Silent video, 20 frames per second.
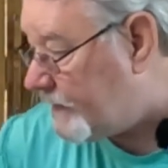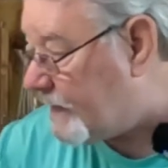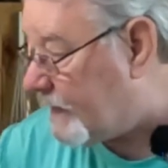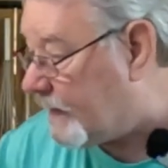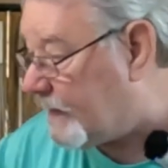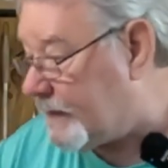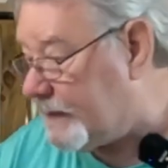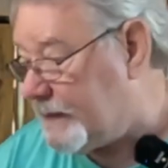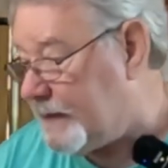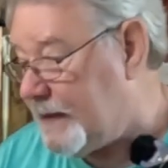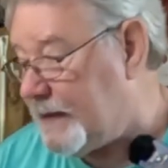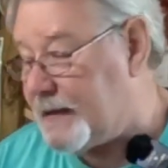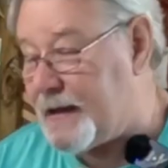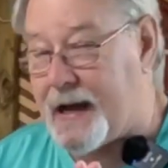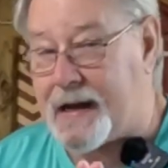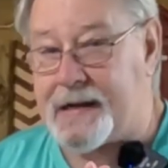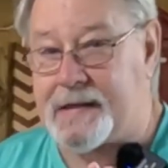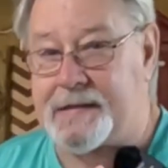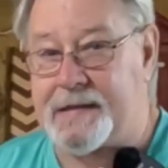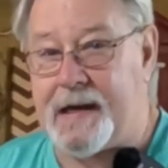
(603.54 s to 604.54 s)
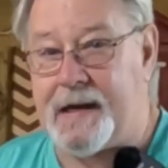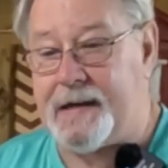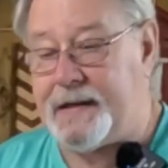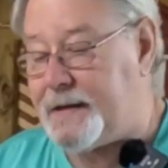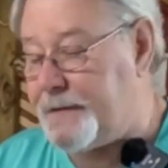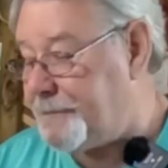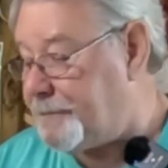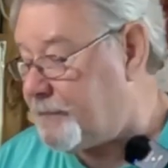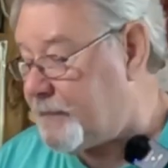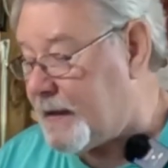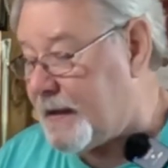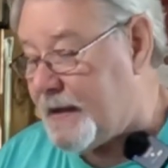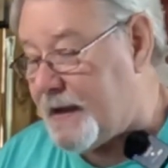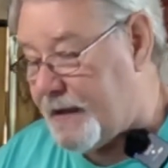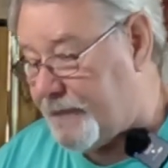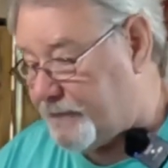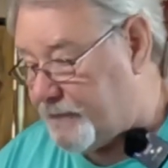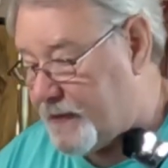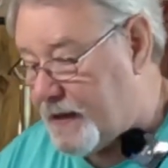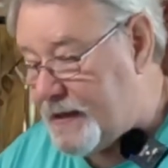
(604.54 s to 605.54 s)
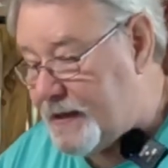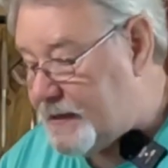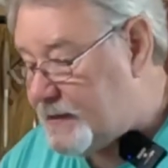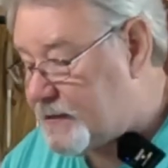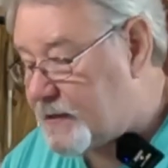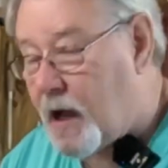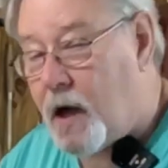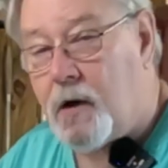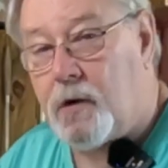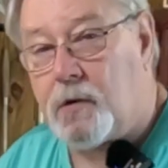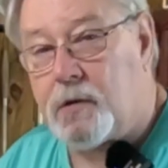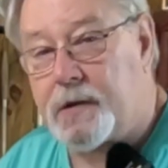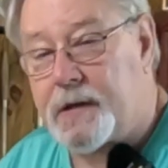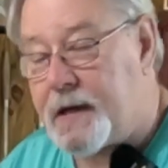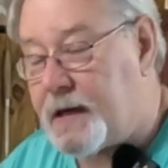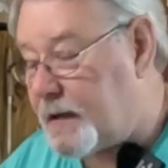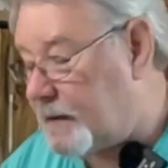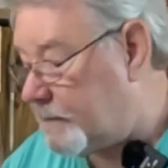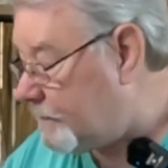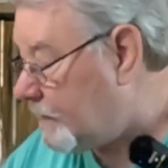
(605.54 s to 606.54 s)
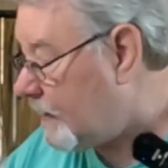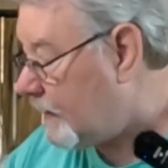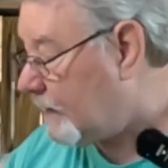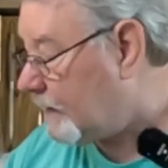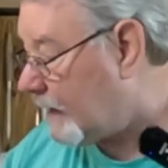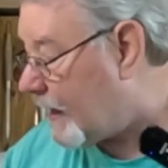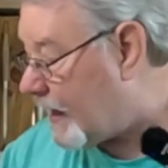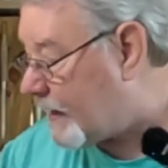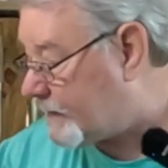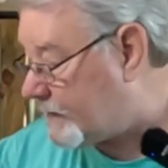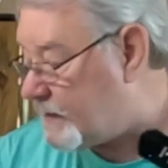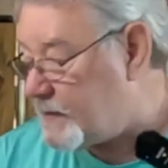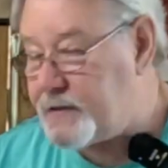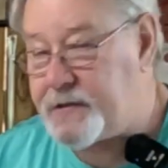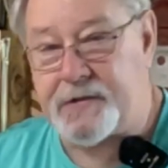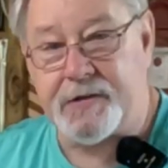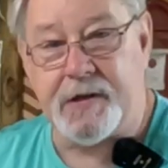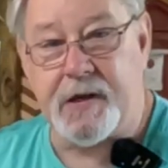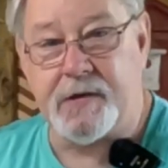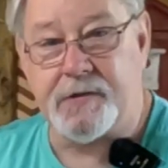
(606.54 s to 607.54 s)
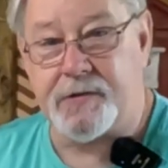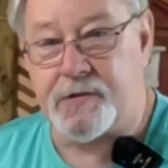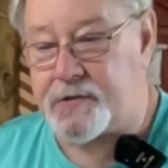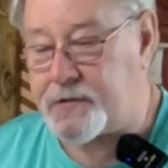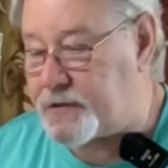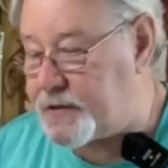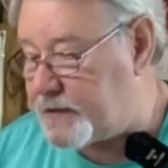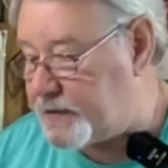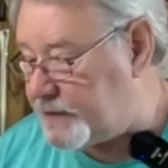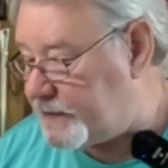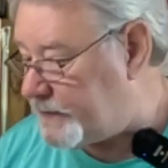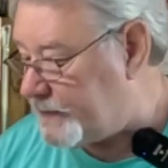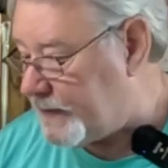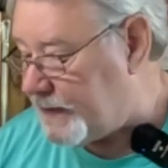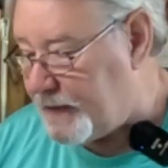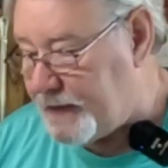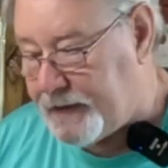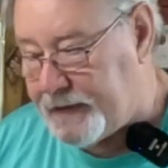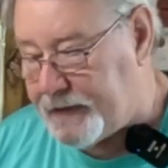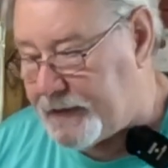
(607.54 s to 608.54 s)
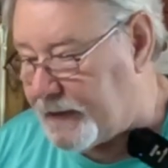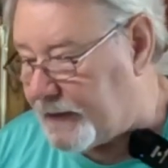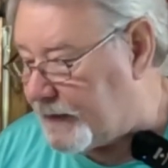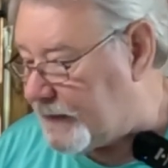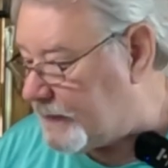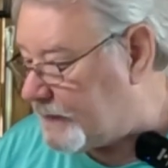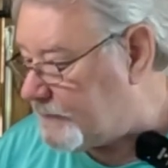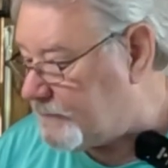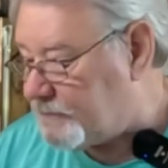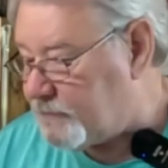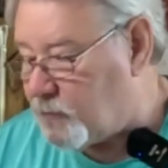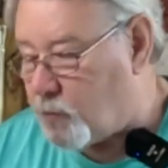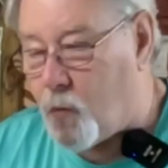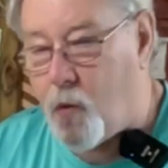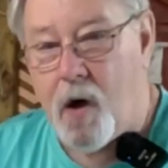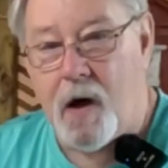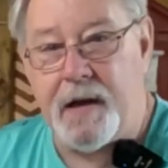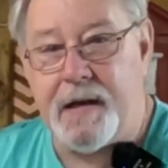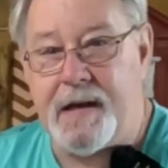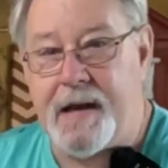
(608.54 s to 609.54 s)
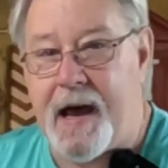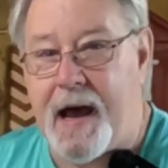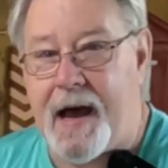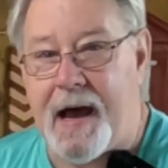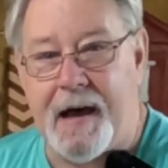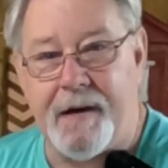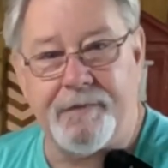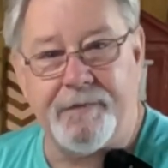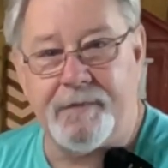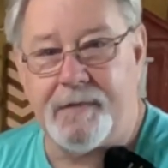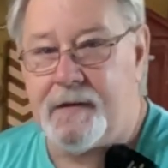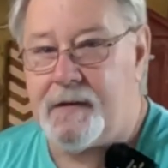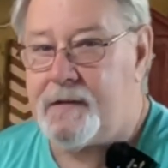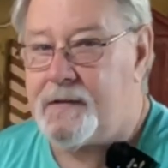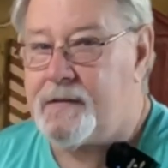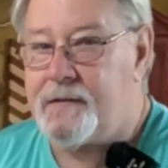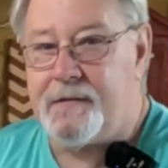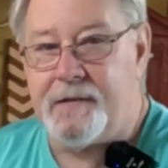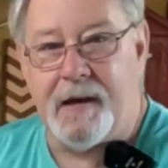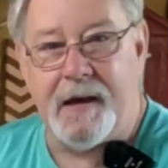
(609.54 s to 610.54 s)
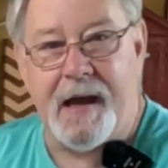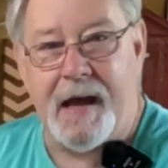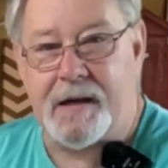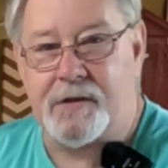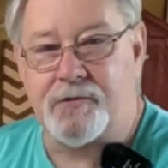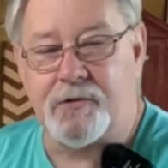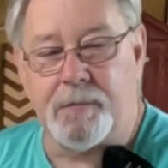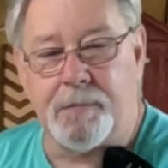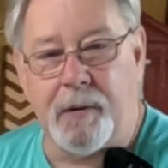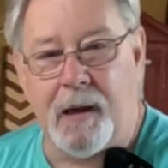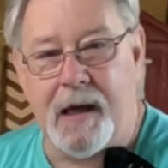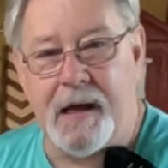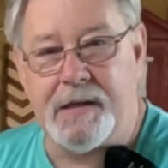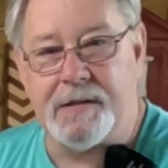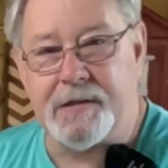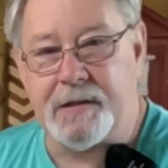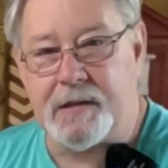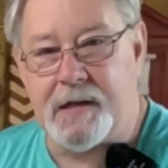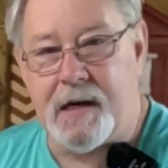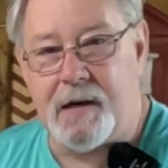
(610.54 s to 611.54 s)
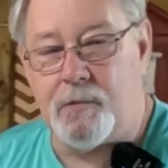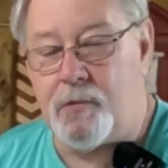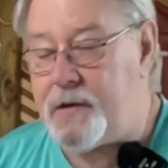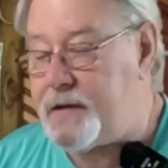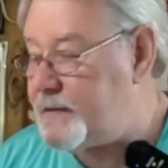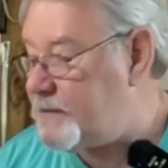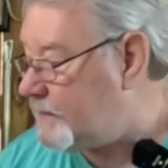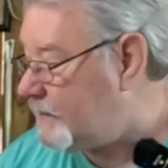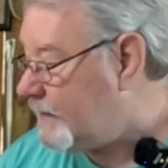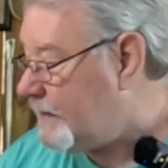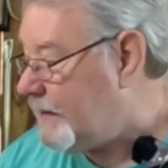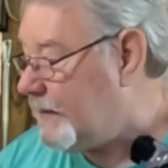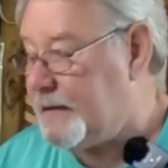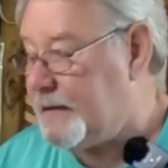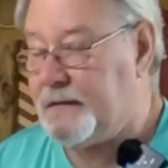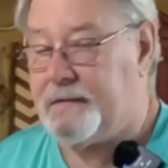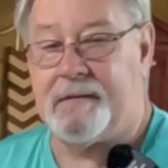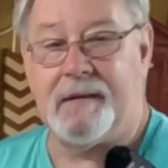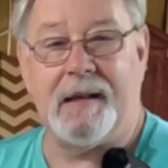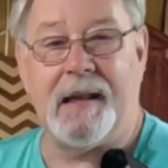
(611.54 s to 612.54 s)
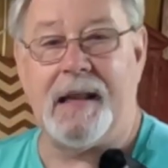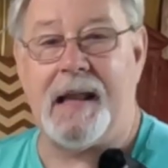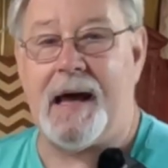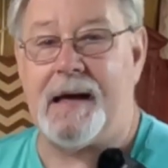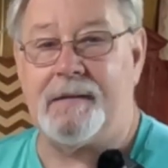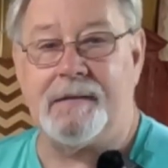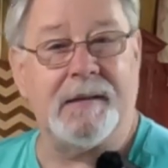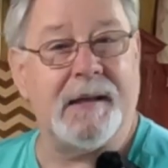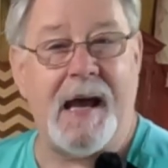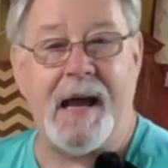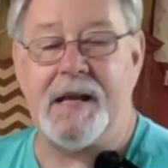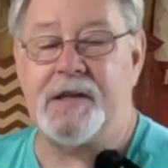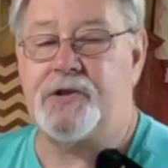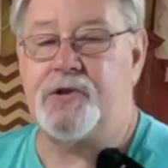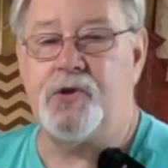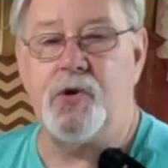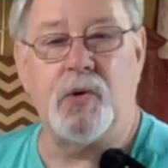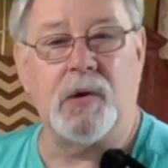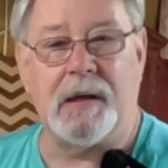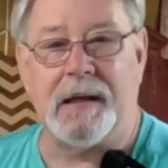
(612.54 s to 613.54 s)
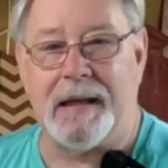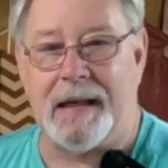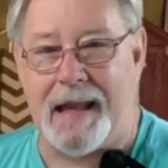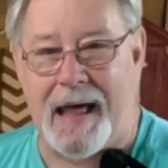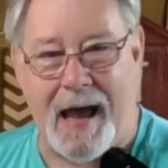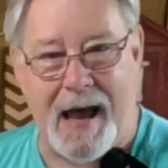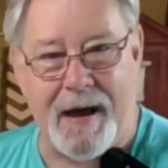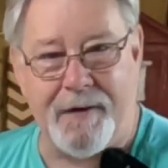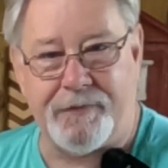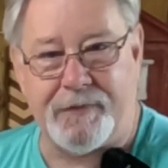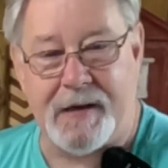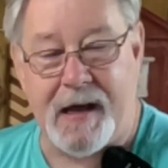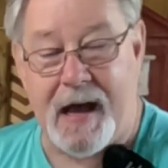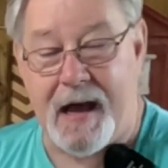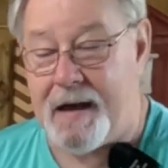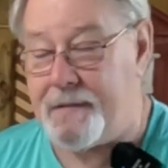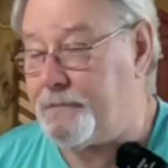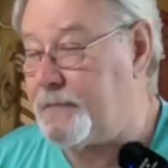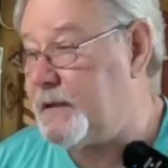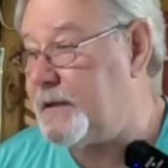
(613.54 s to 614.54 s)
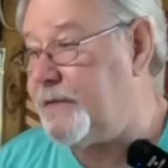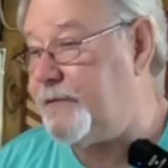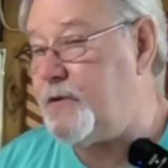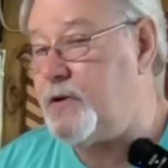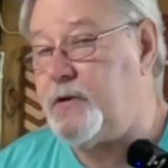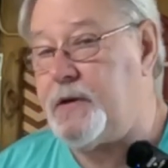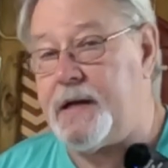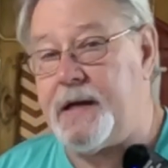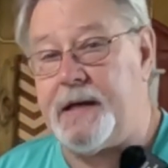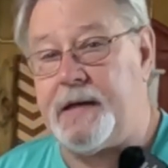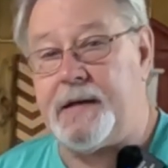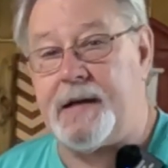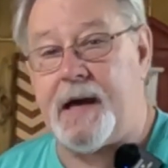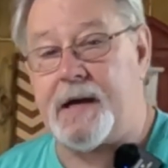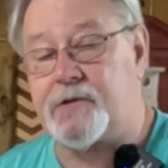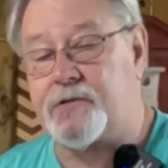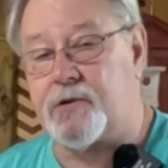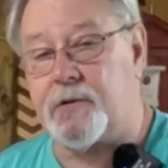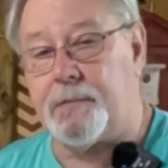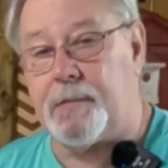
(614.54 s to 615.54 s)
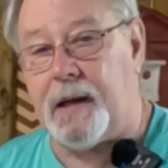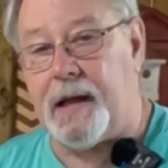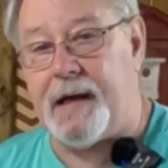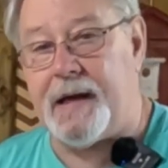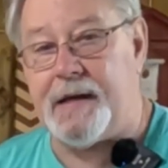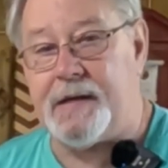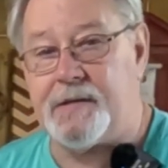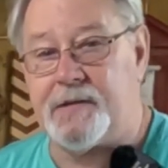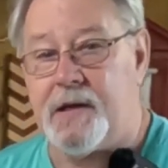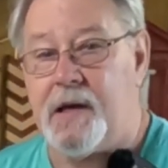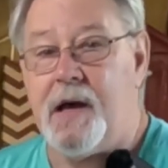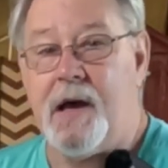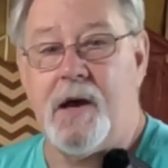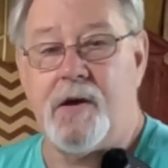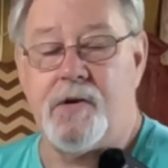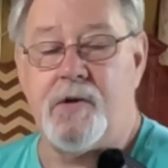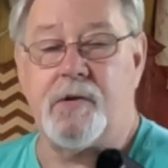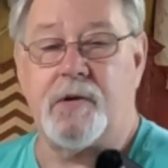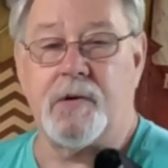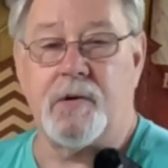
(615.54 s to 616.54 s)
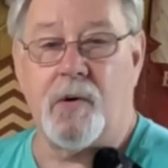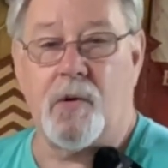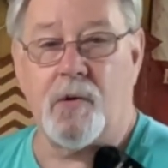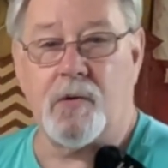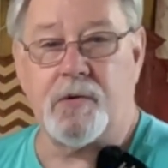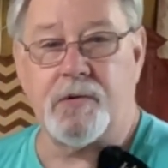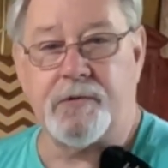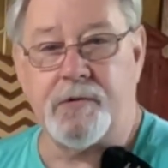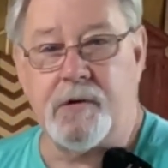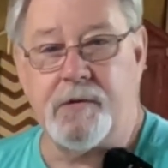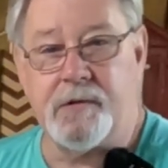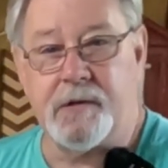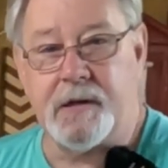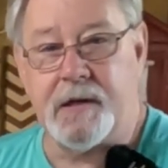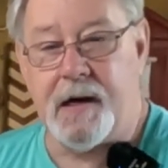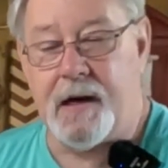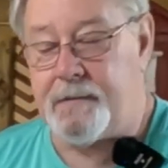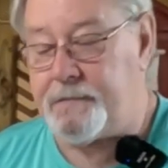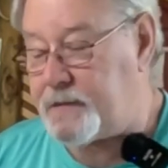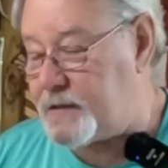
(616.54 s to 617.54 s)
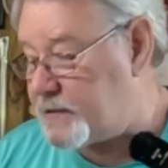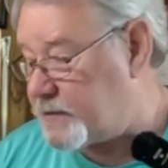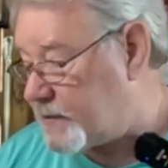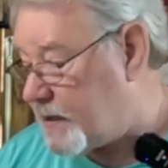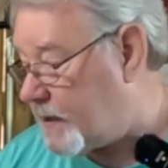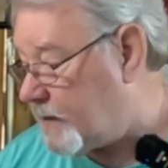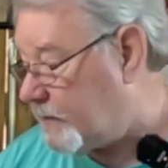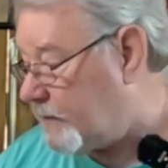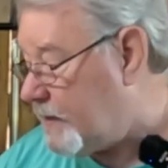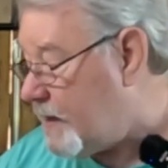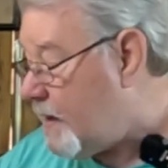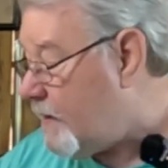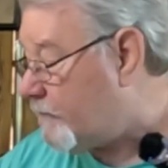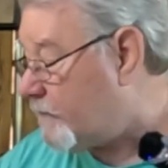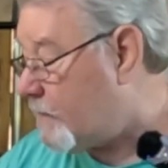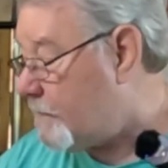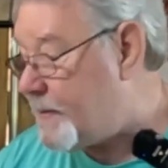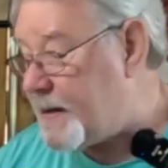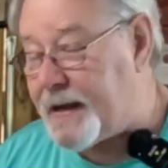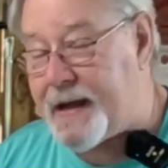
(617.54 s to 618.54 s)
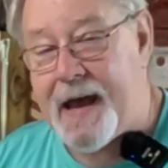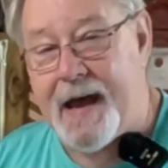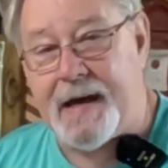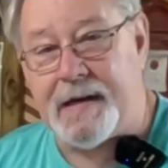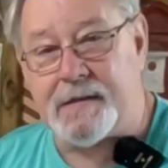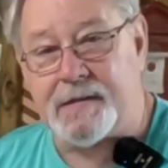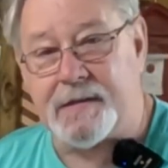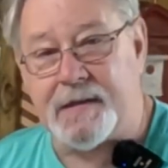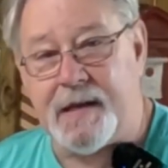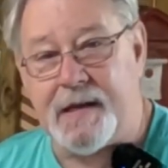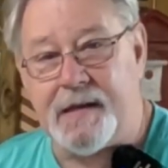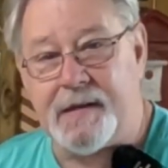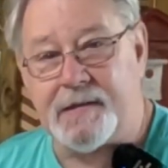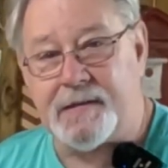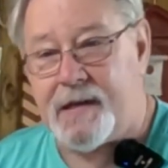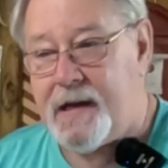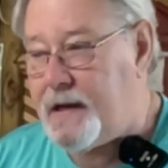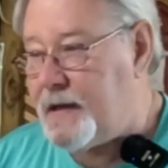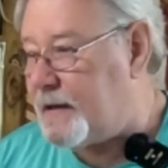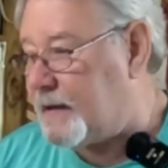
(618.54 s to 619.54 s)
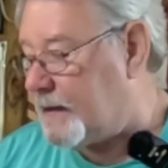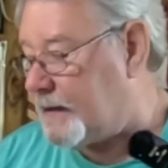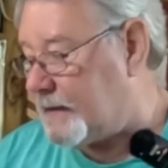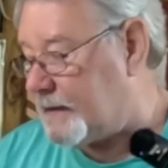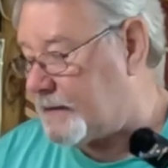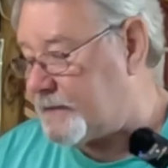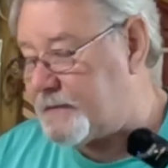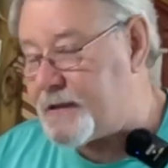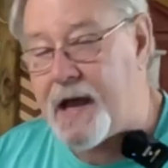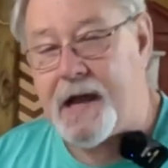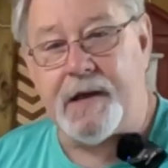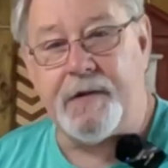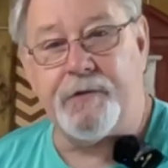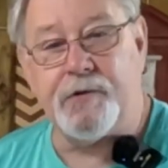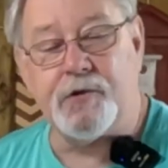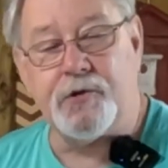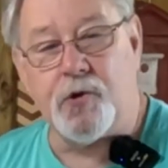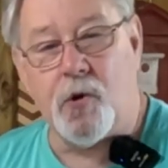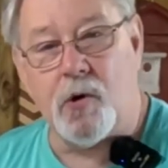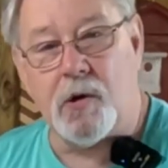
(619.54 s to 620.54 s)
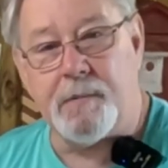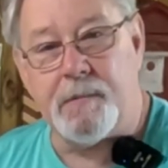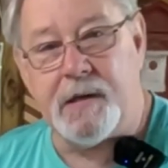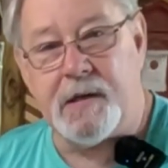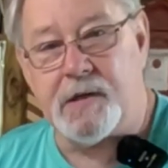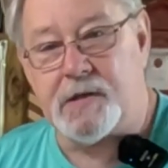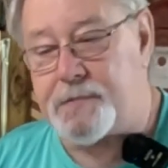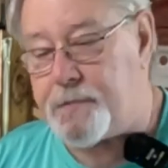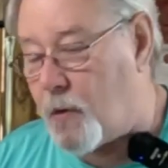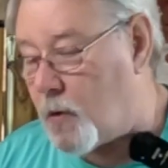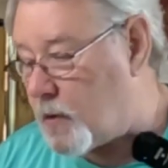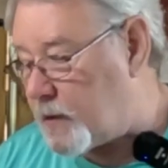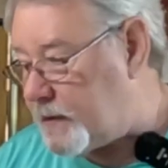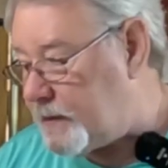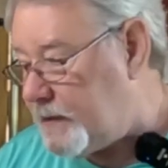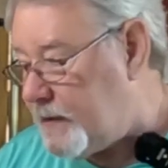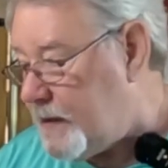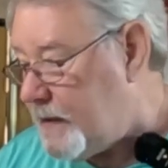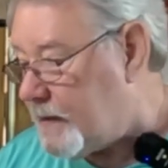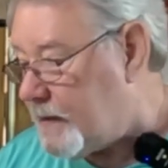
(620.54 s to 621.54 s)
like I say, if these hold up like these scissors do, one knife, the extra blades that come with it, last you a lifetime. But if you need extra blades, you can order through the company. So from Big Al's Eats, thank you for joining me this morning.